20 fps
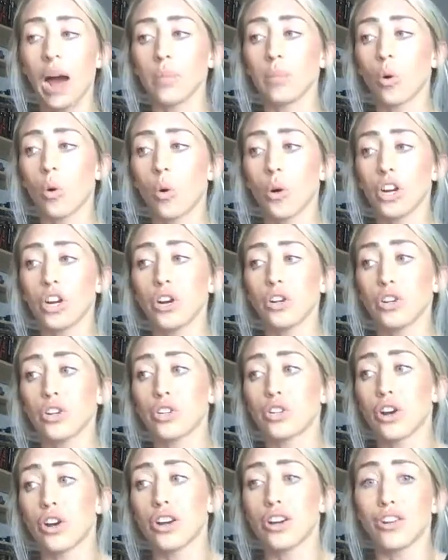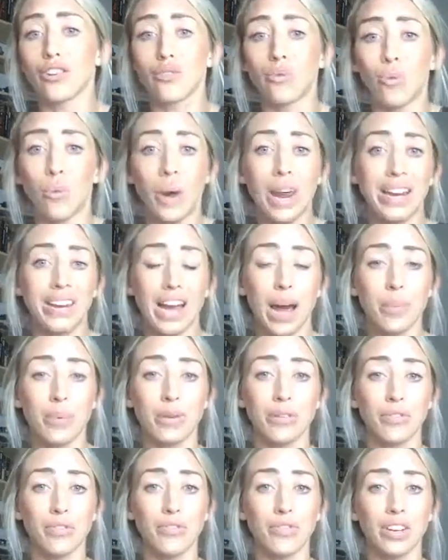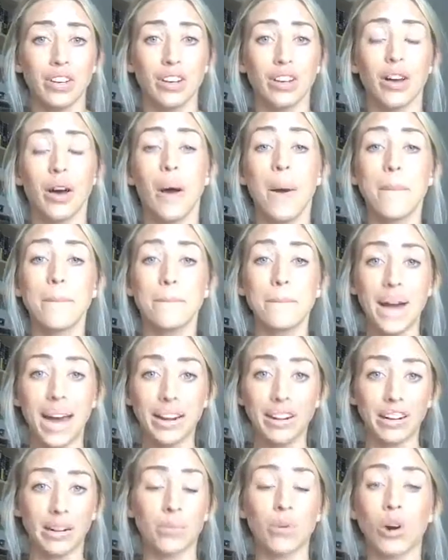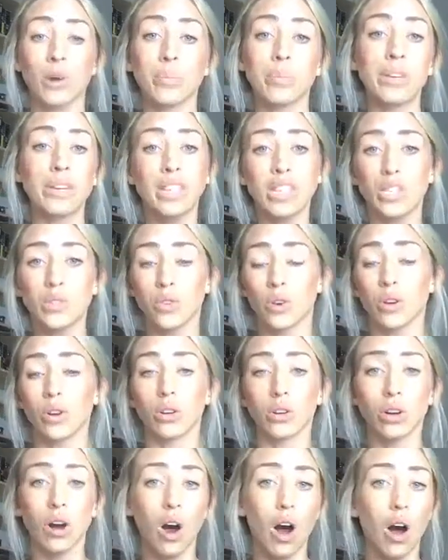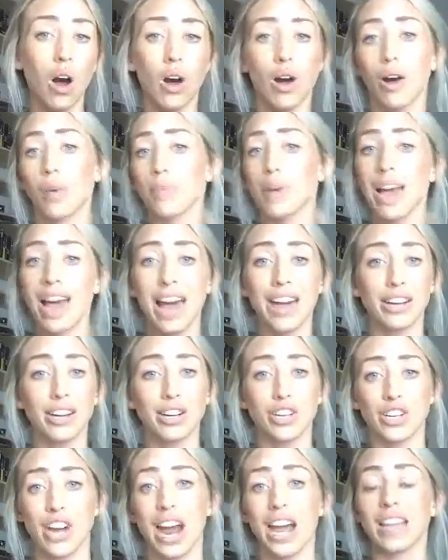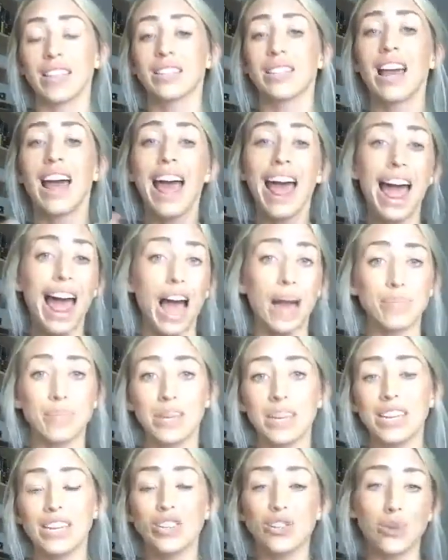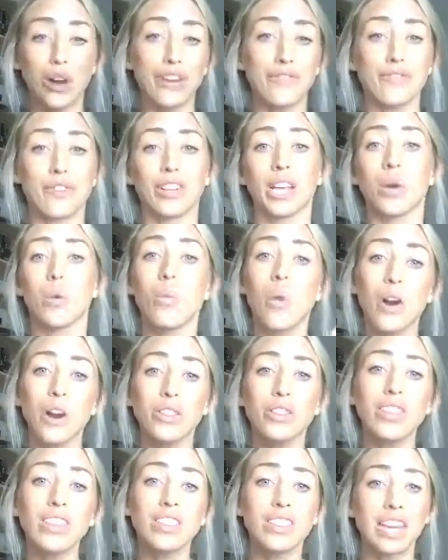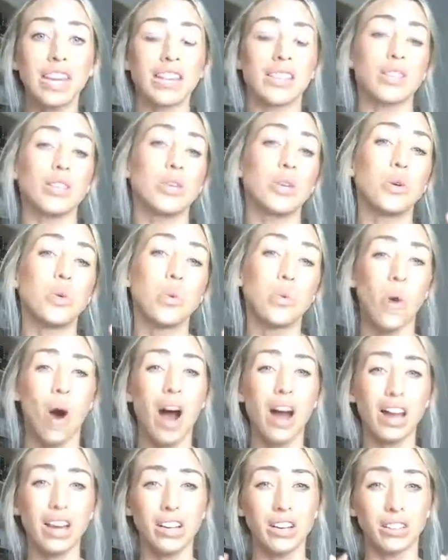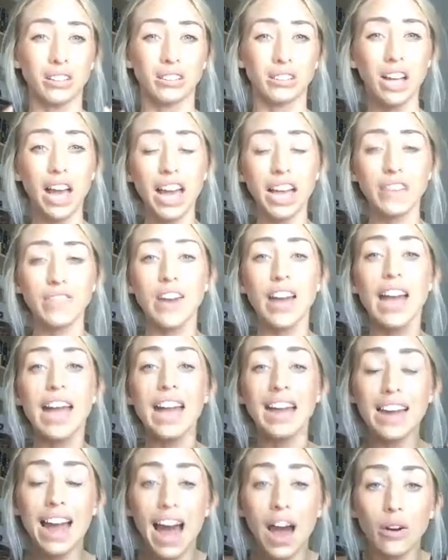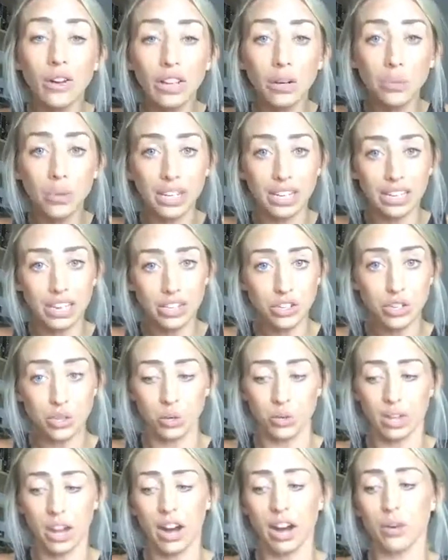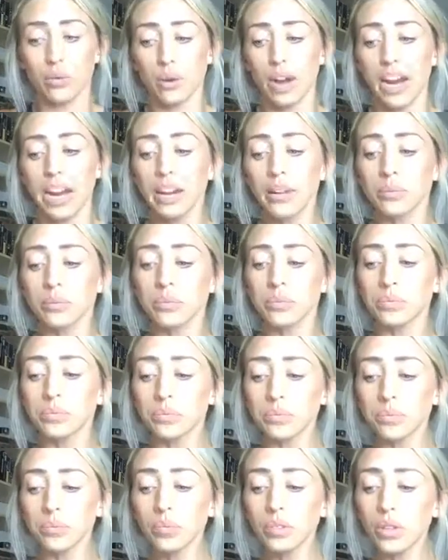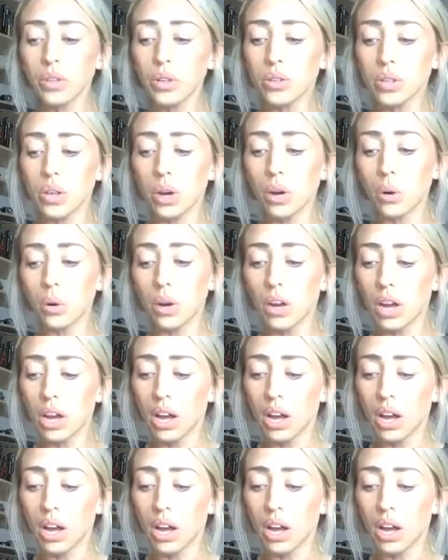or you're just starting to wake up and feel better, more peaceful, calm, energized, happy, joyful. Like, what are the things that you want in your life, and how can we get you there, right? So